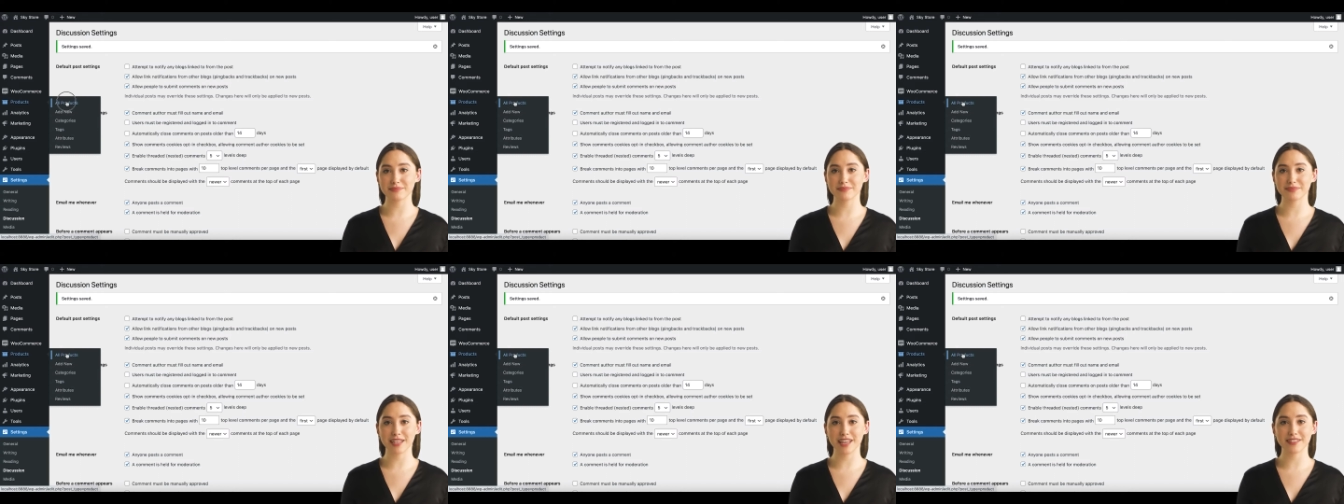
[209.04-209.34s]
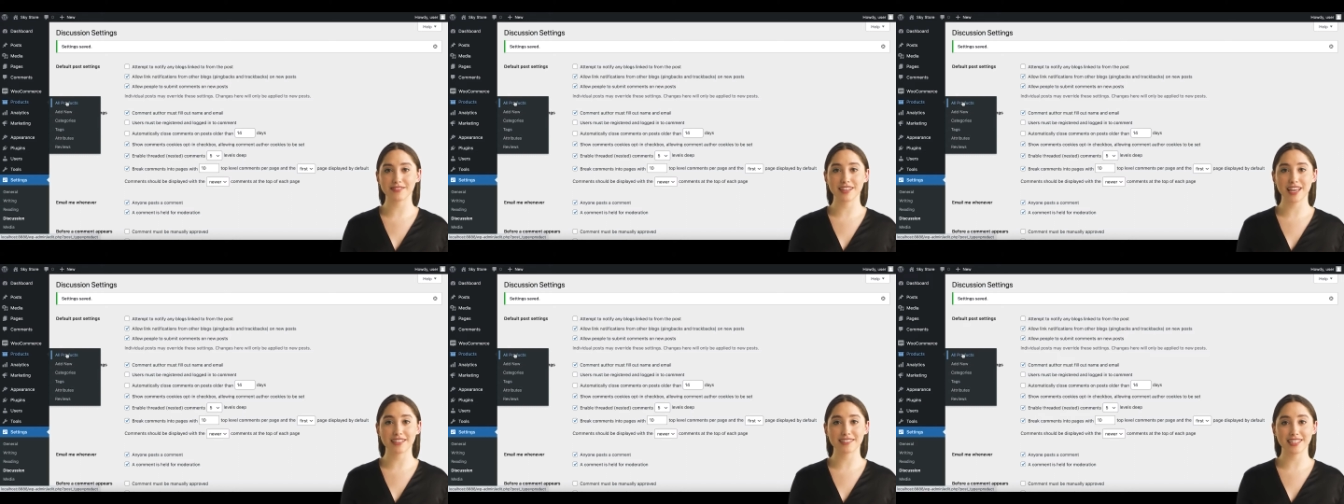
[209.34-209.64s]

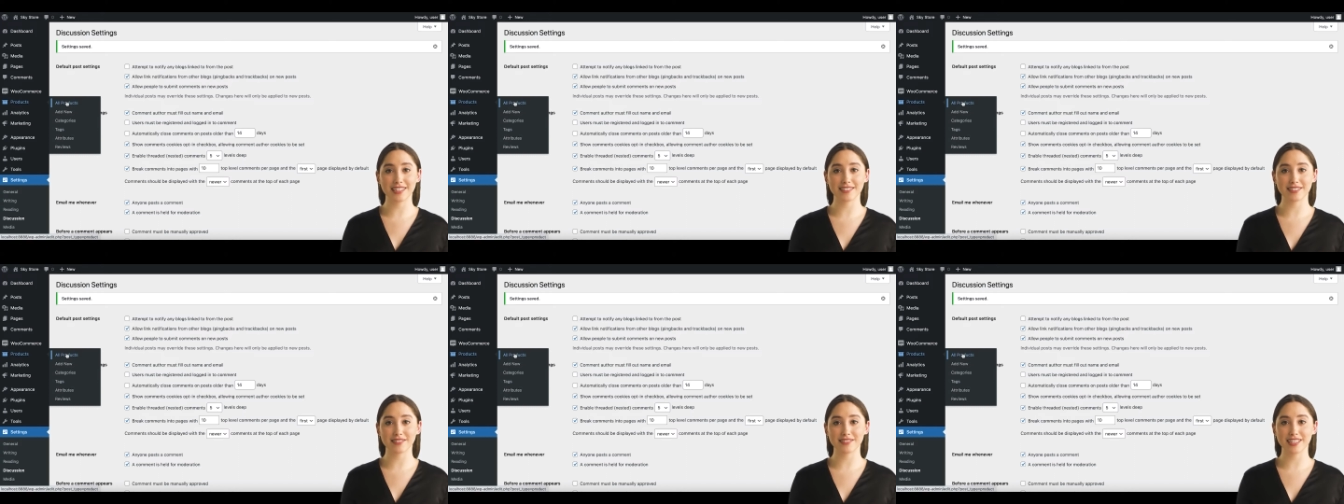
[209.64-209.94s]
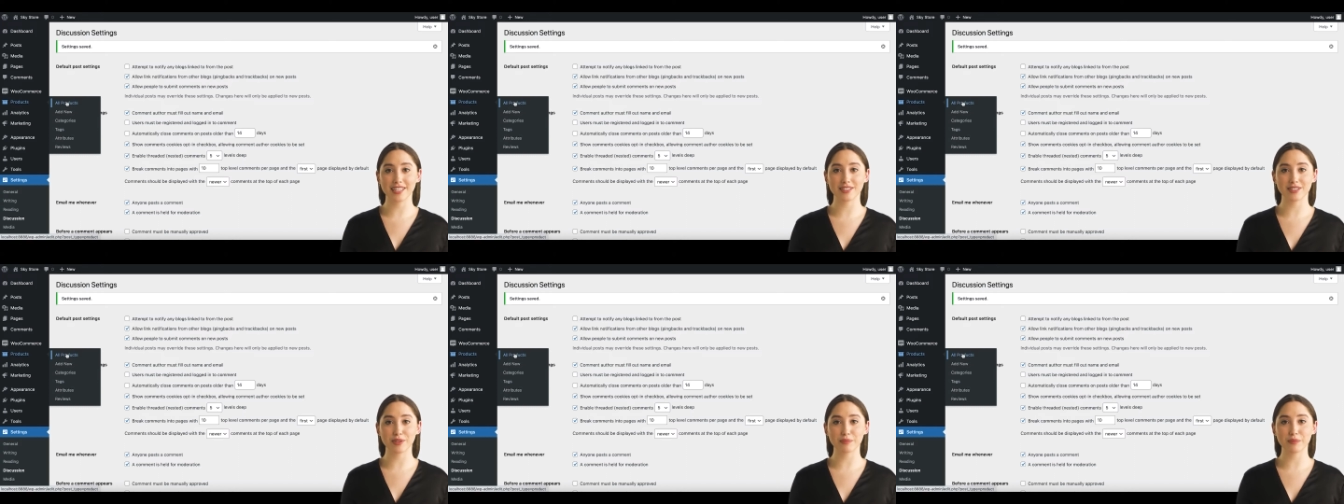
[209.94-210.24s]
If that doesn't
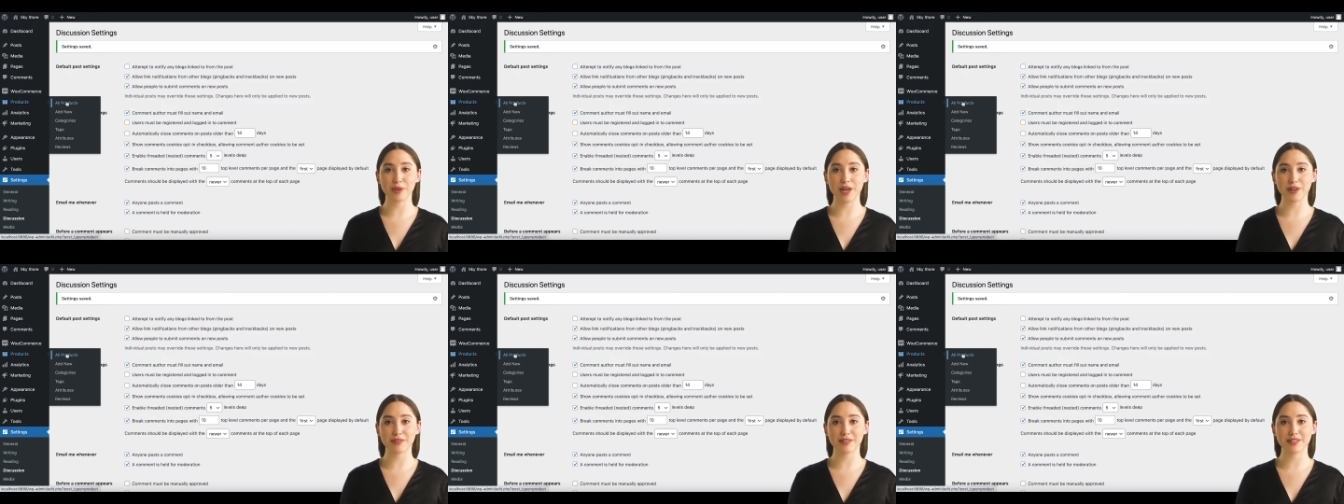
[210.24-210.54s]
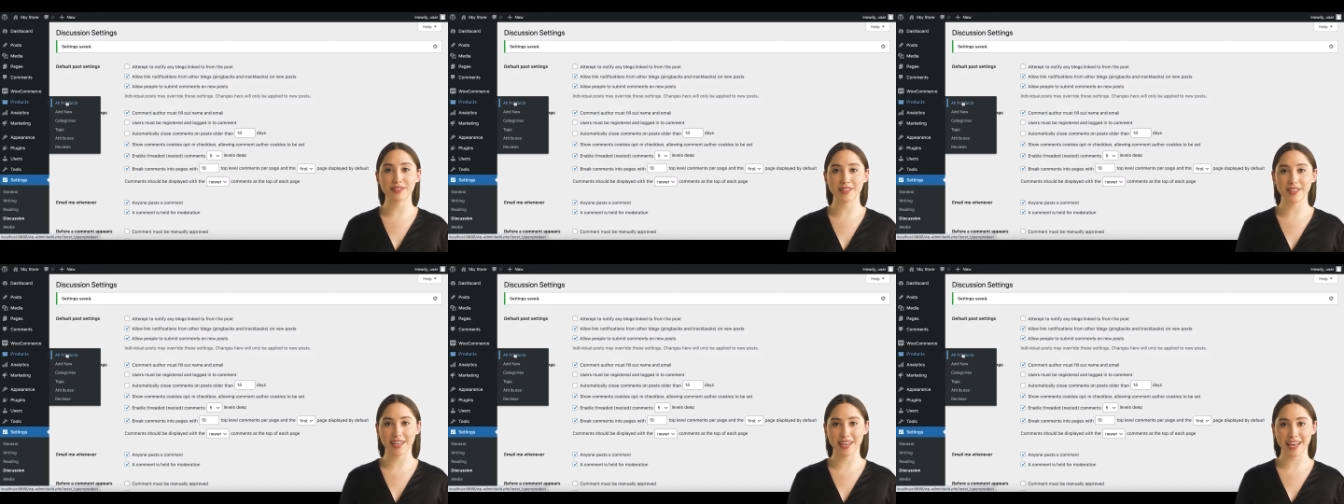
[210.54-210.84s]
fix your
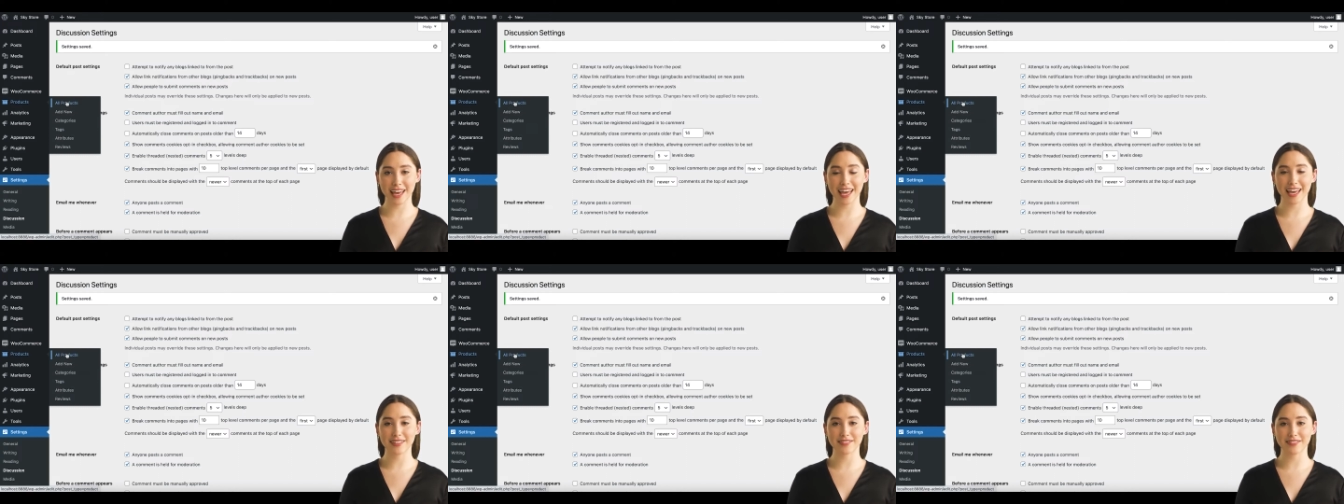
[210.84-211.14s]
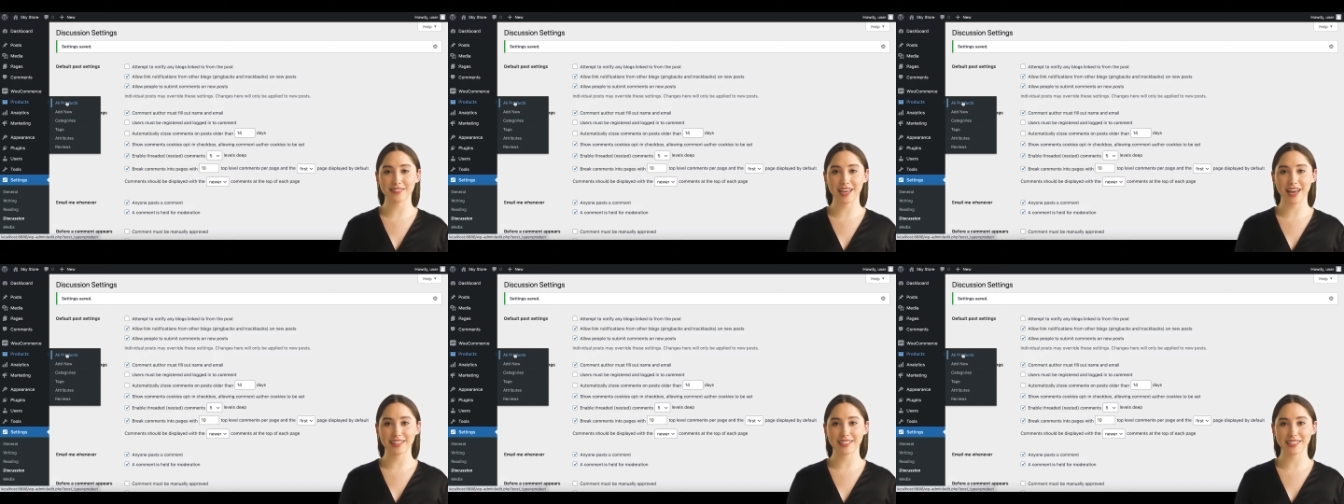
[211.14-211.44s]
problem, it's
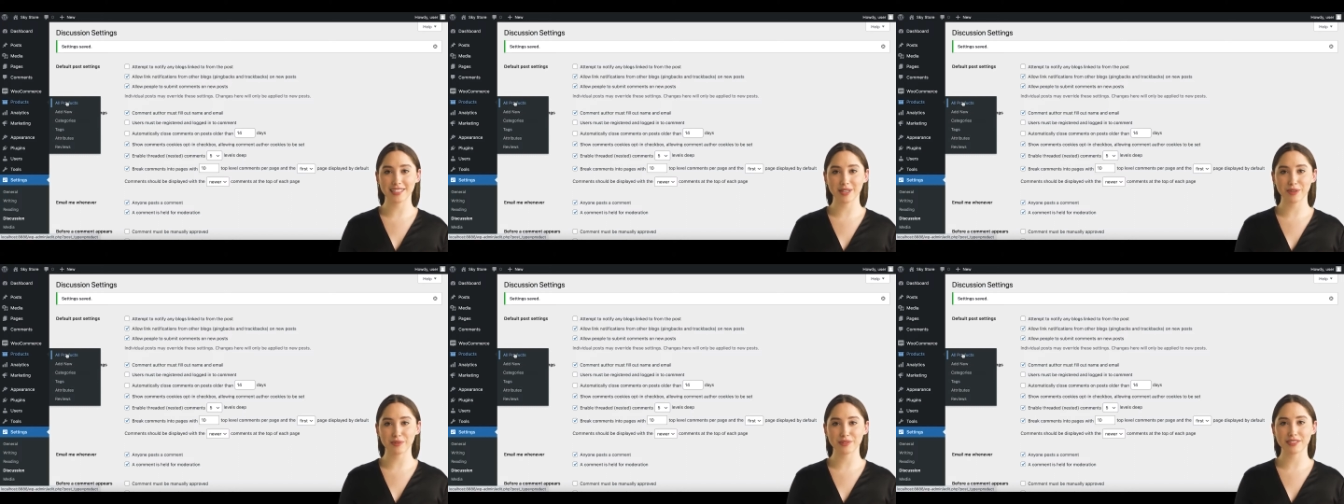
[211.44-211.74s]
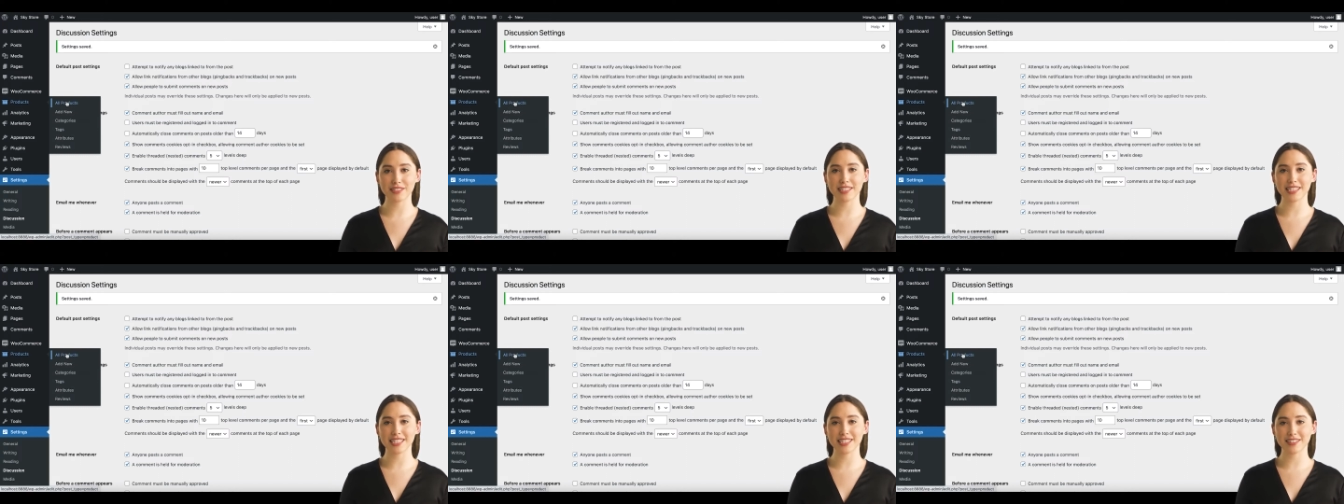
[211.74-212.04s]
time to go
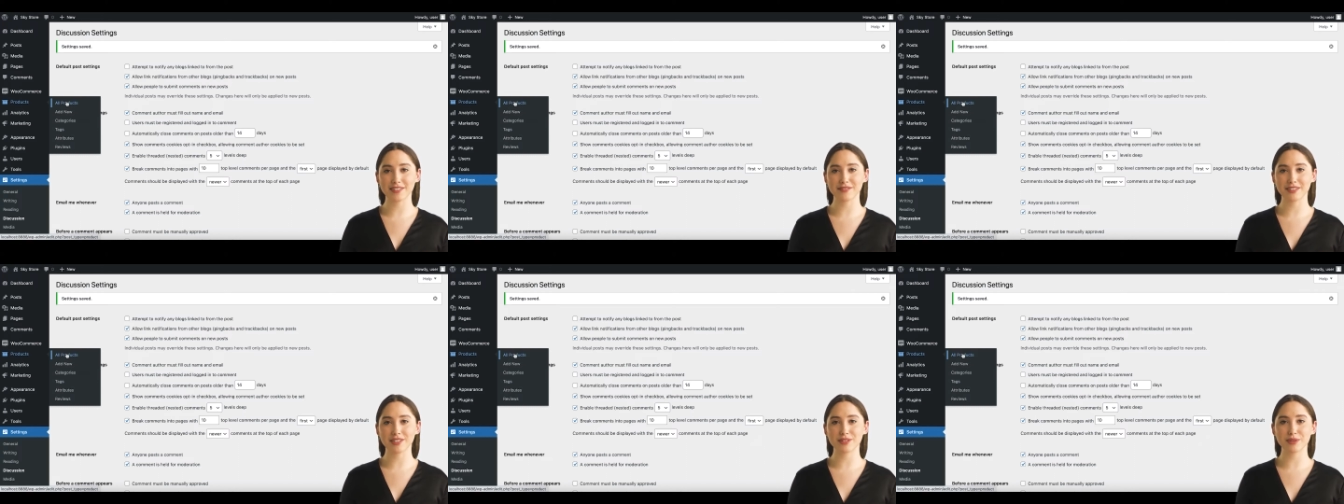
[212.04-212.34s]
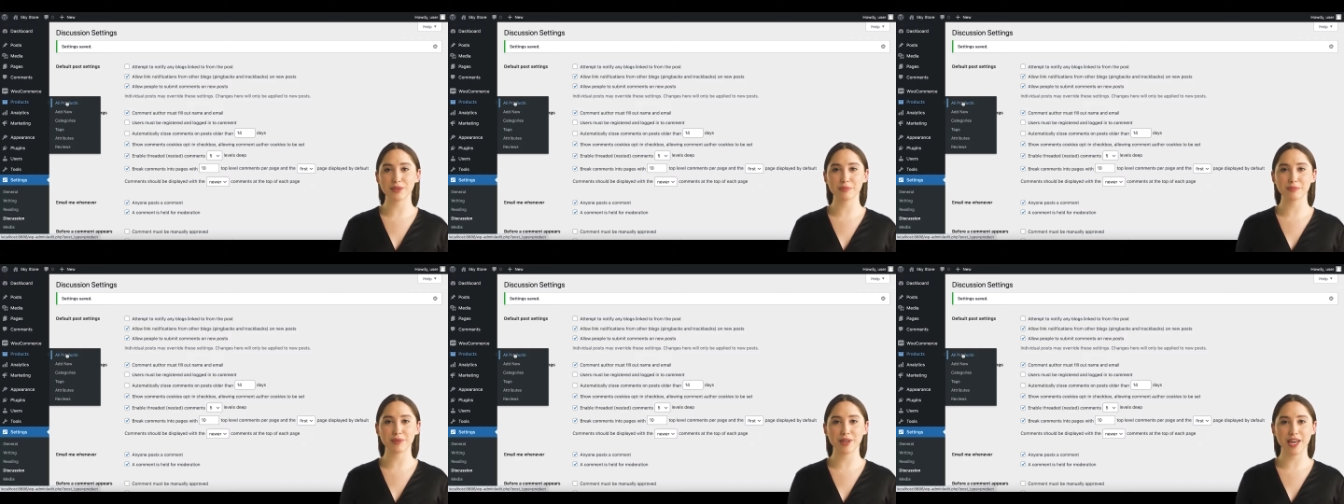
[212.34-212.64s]
into the
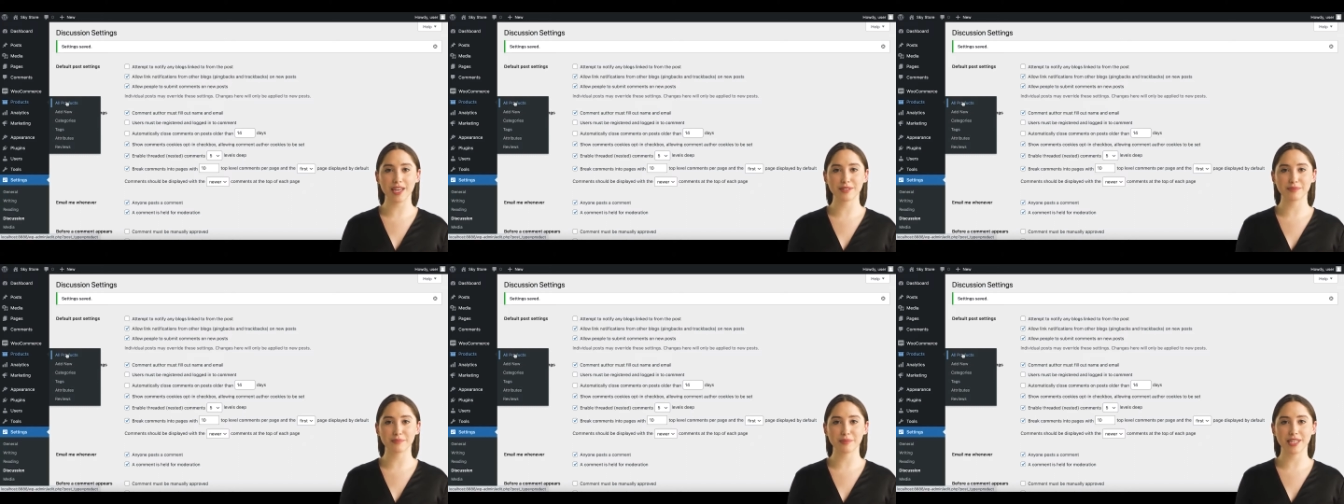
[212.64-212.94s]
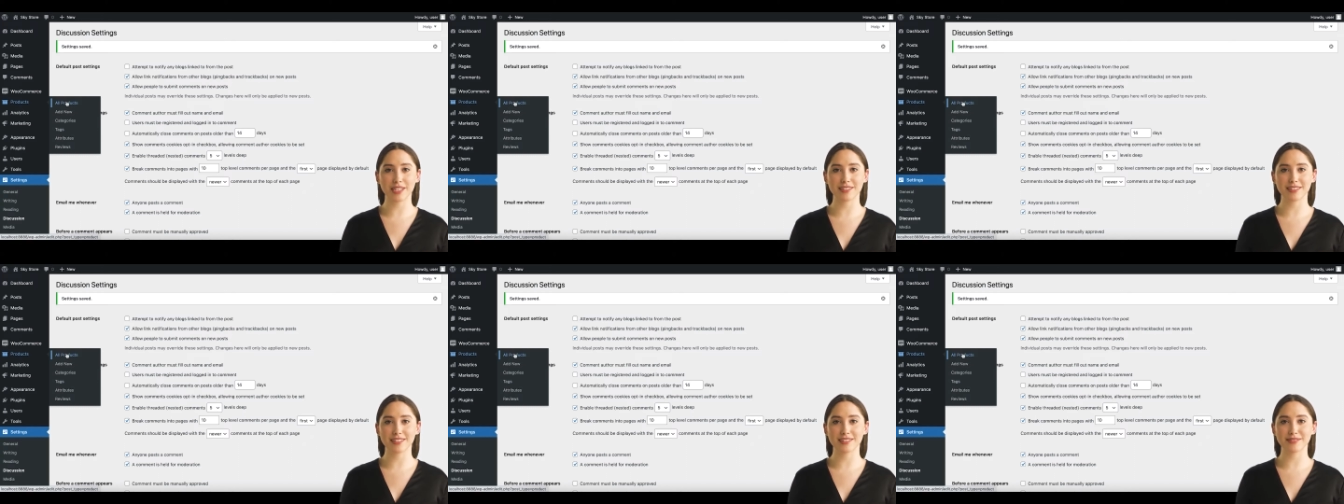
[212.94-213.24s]
individual product
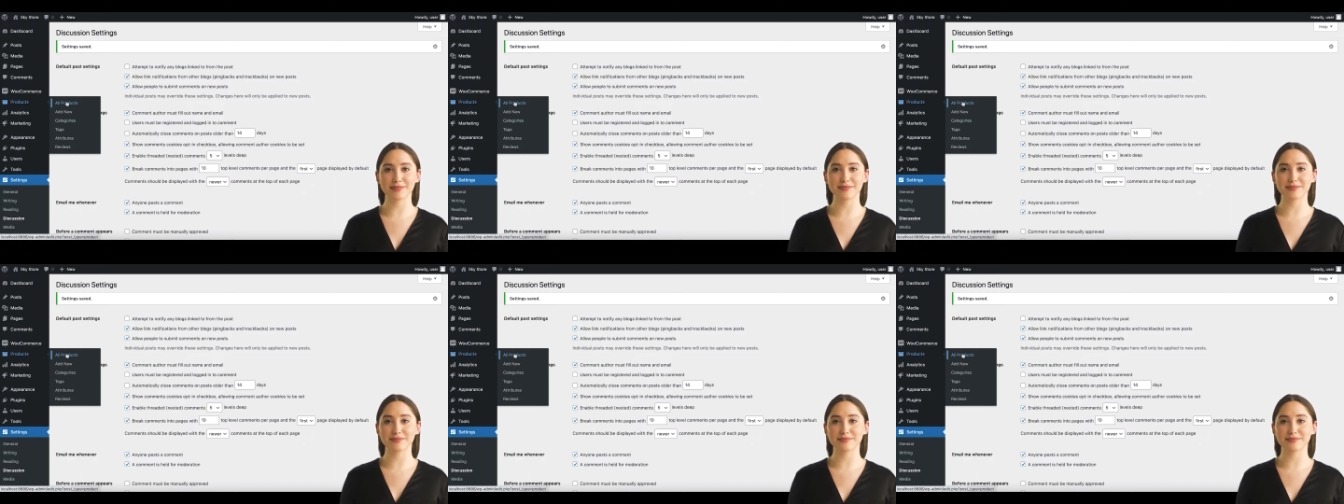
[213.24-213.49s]
pages.